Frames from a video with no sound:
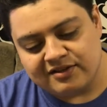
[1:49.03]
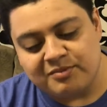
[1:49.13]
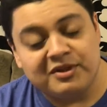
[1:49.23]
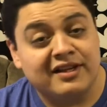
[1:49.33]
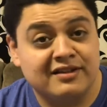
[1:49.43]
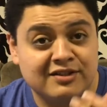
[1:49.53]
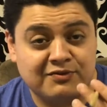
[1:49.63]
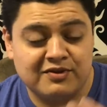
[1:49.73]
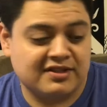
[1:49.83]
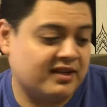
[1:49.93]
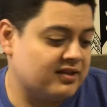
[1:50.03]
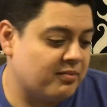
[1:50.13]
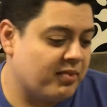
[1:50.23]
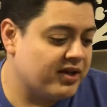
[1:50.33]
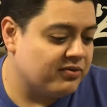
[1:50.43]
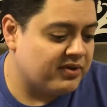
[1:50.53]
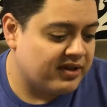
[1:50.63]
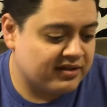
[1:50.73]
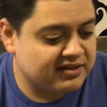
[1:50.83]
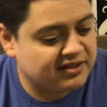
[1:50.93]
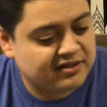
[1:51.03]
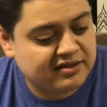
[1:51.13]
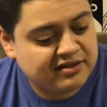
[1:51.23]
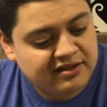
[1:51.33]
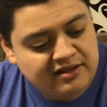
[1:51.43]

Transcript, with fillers: let me light this for a second. And by the way, this is...